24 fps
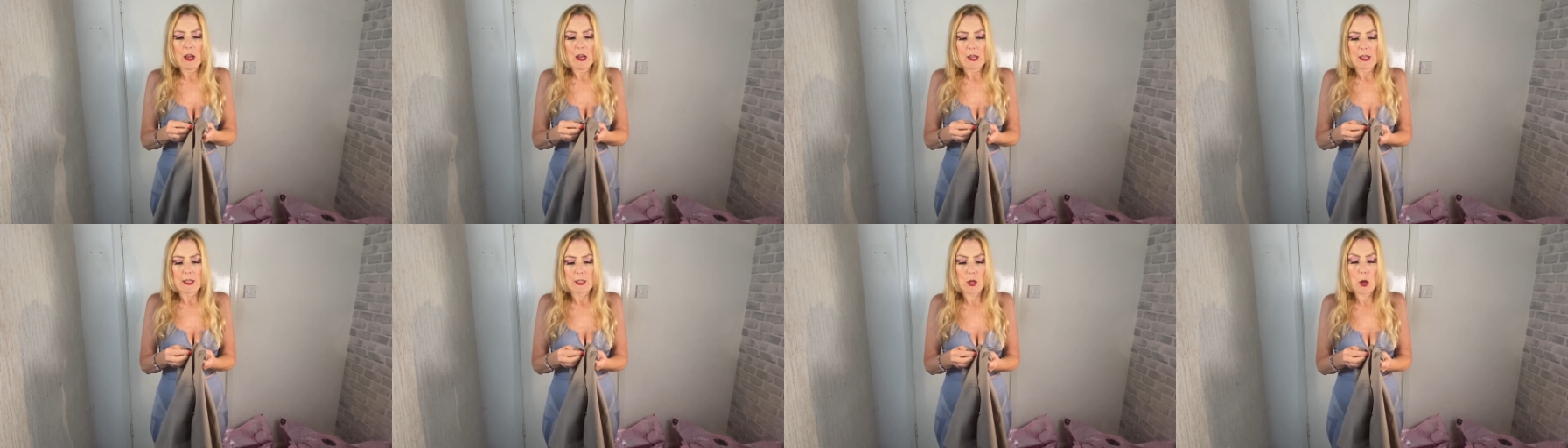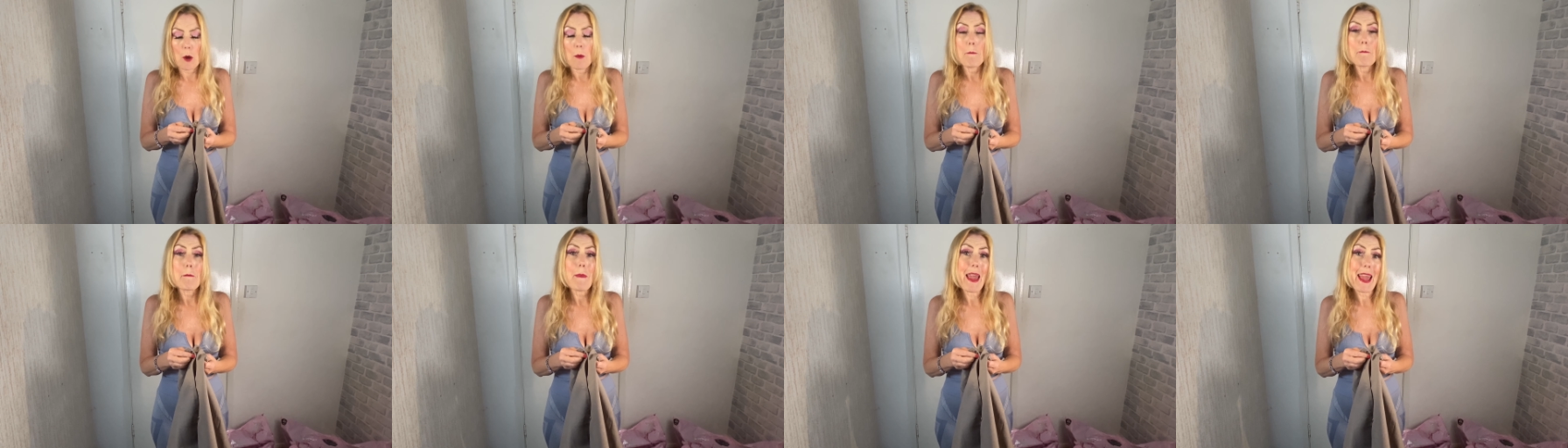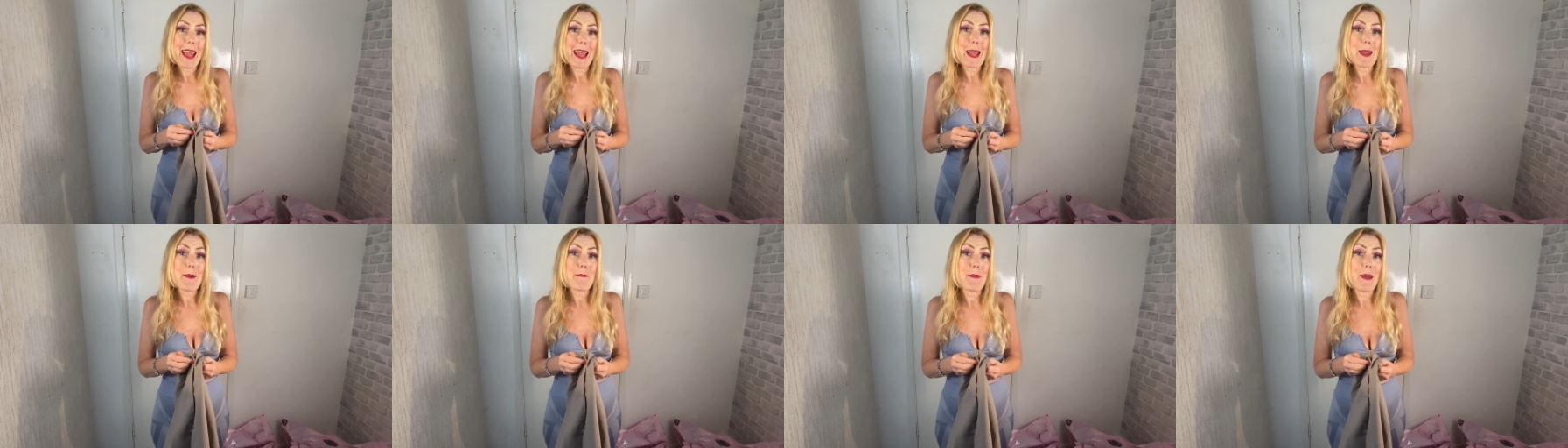So
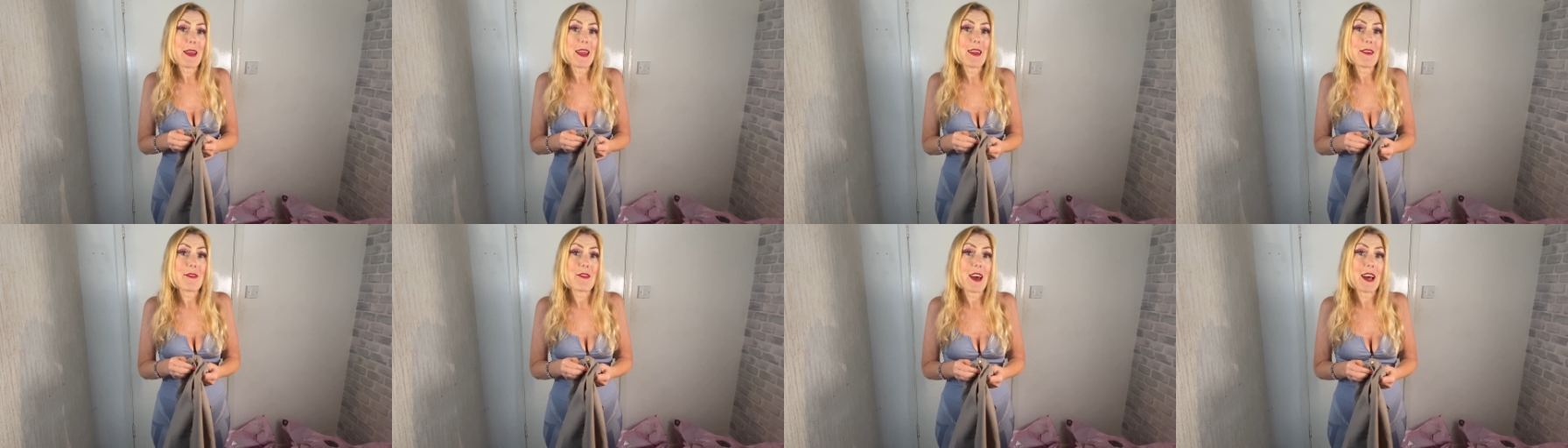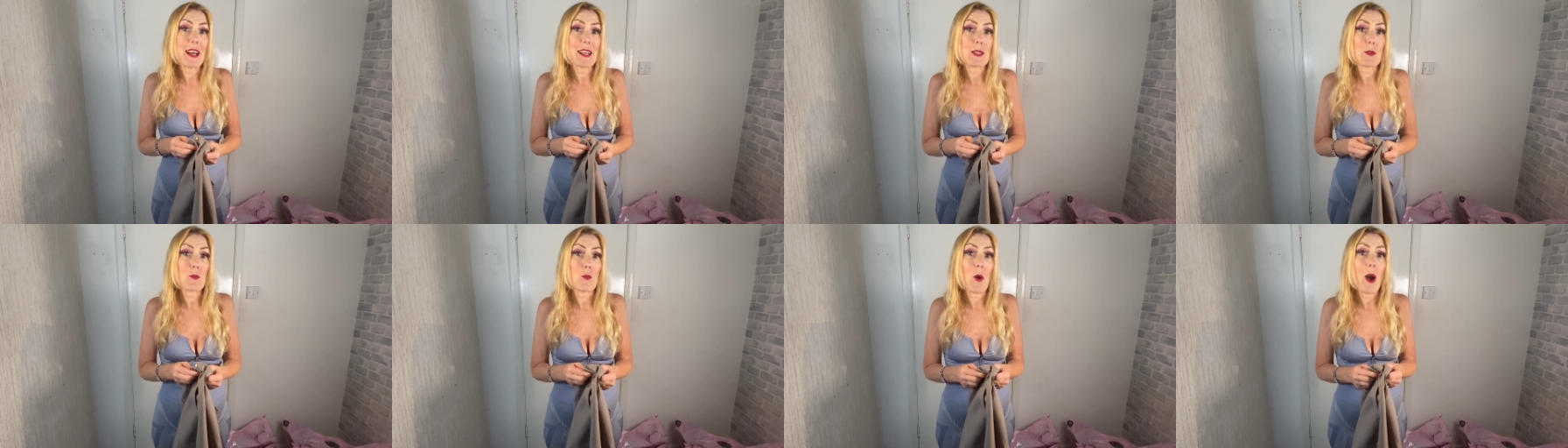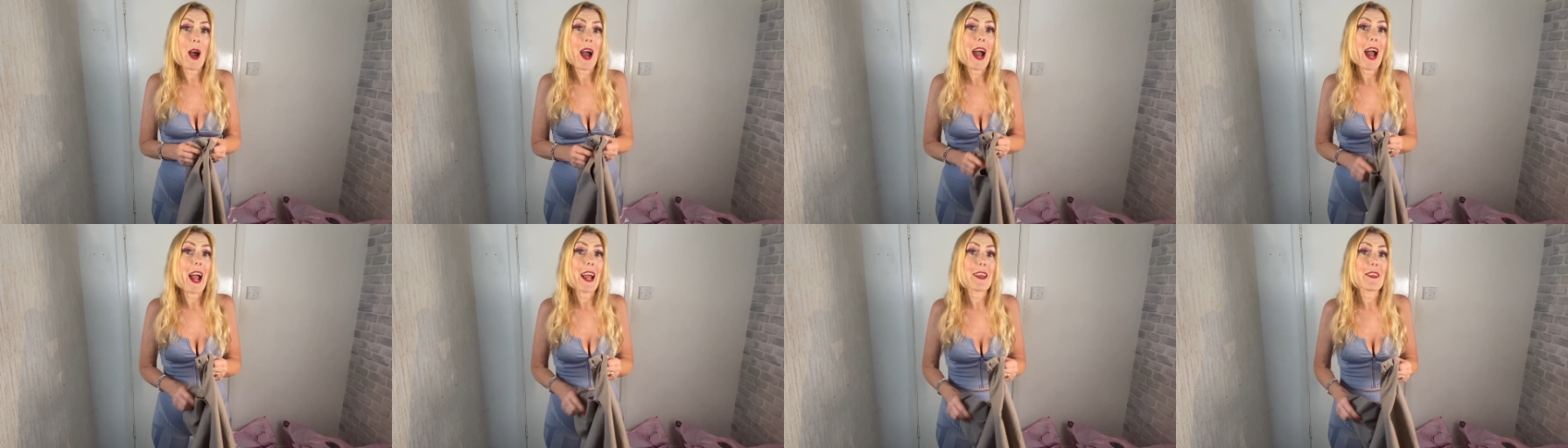maybe that's
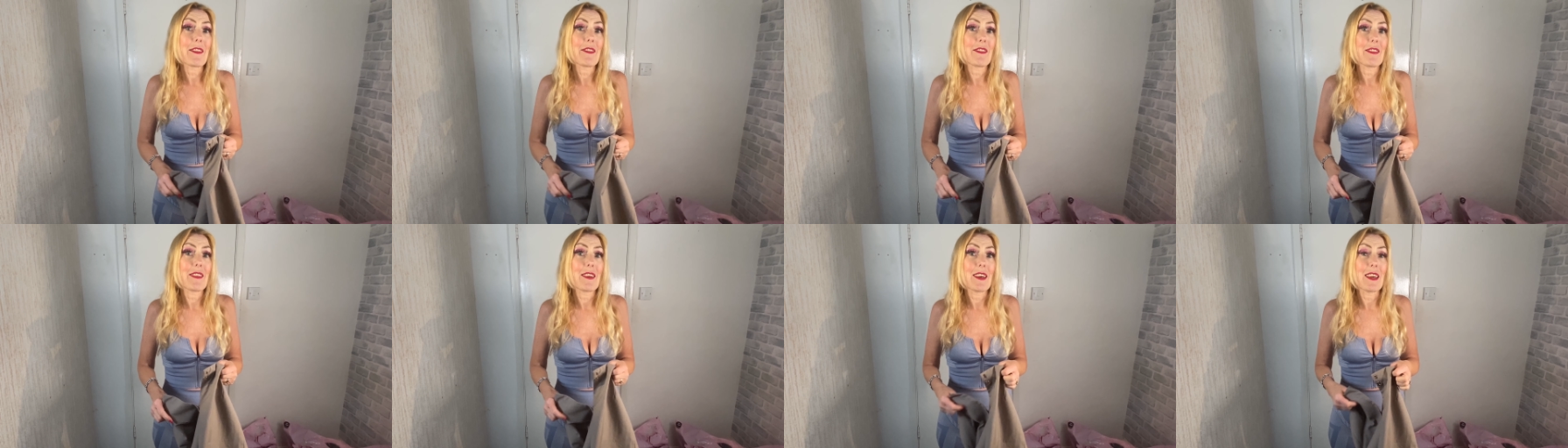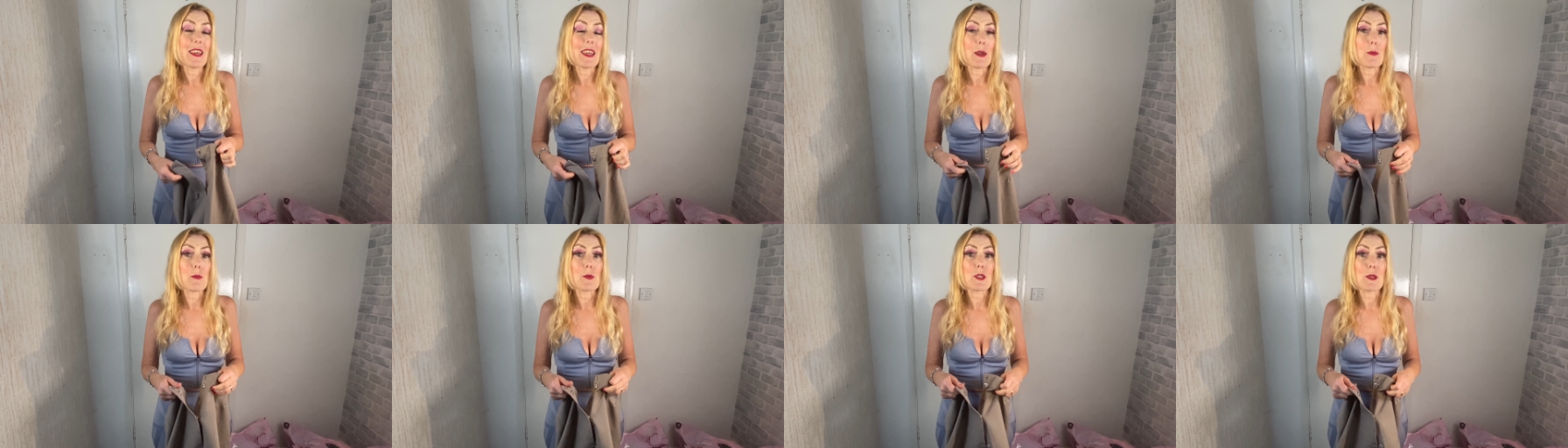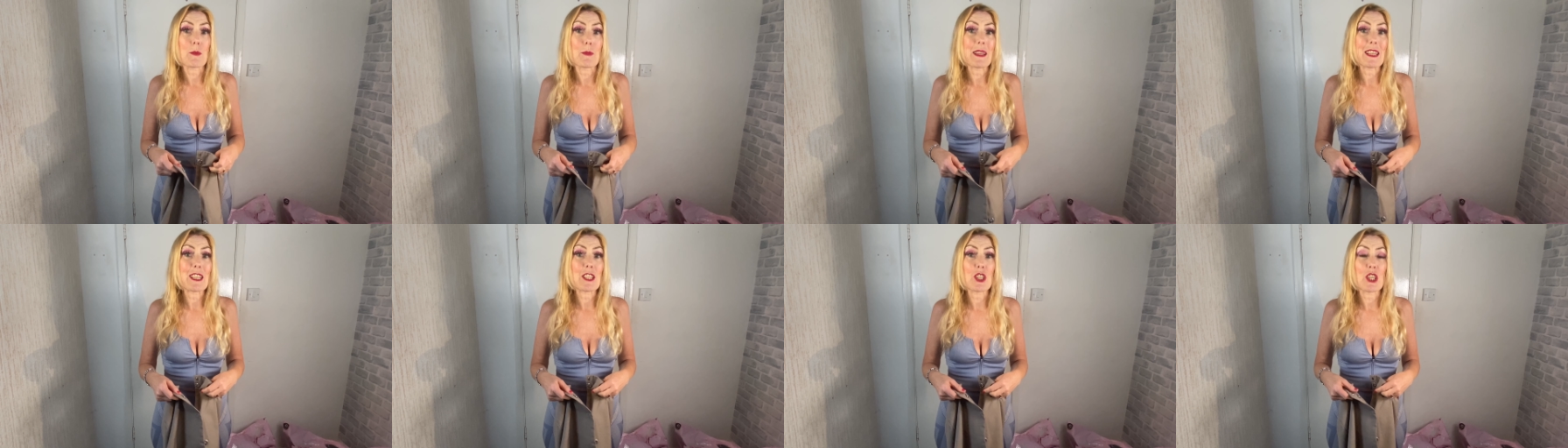why it was a
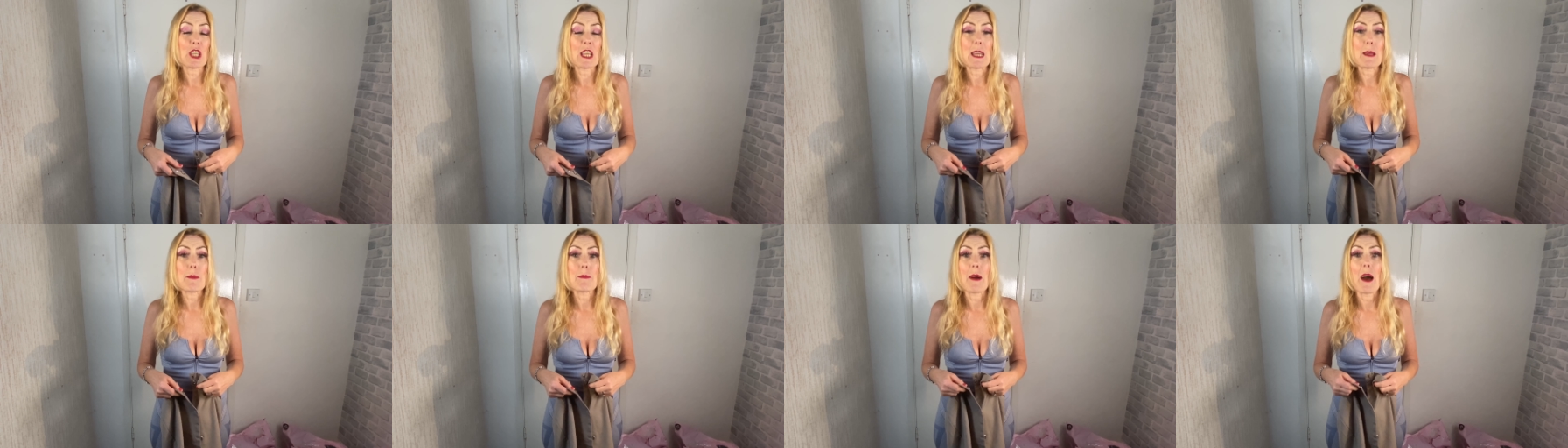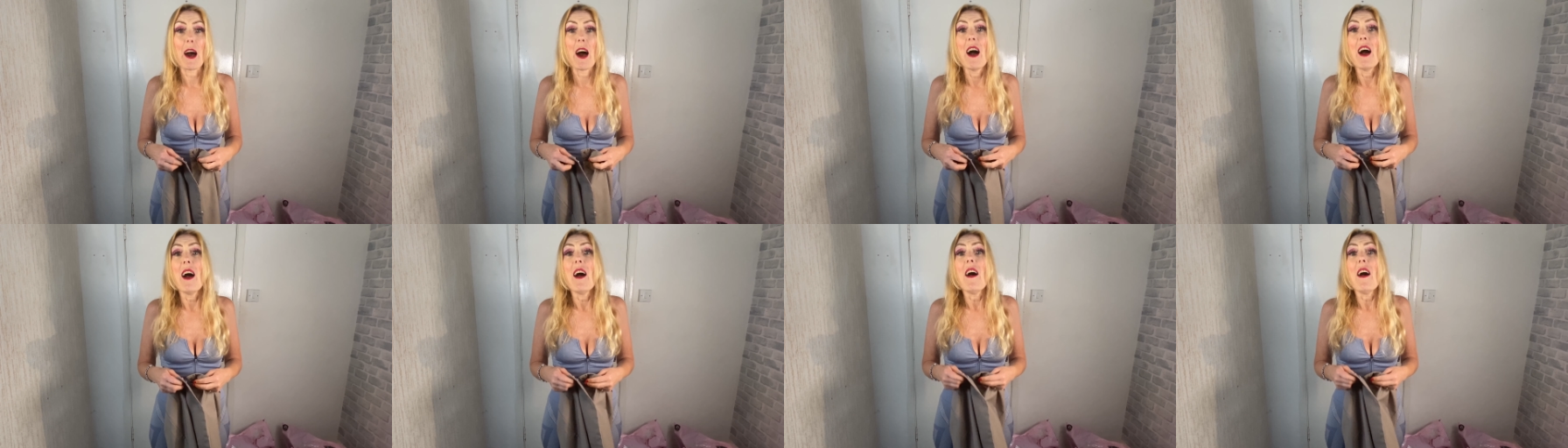bit cheaper.